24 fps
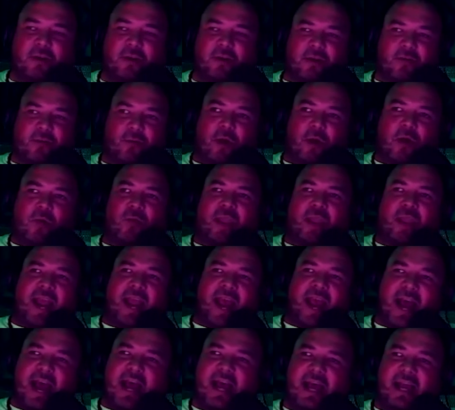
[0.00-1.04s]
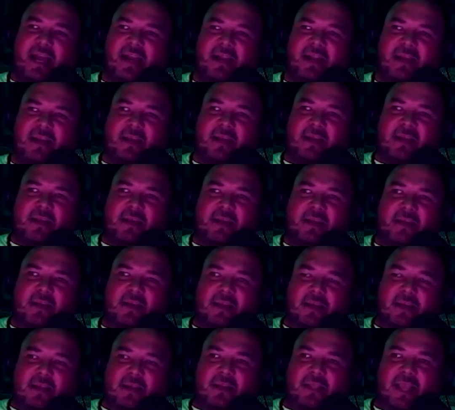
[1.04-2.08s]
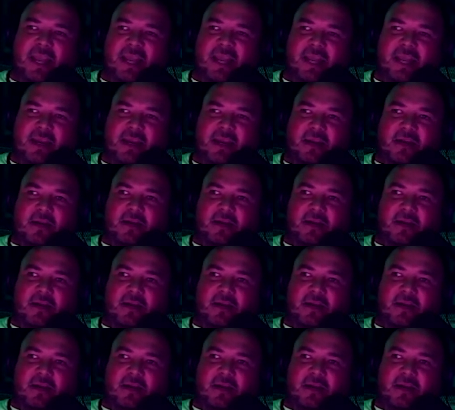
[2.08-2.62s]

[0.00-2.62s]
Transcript: in what we had, then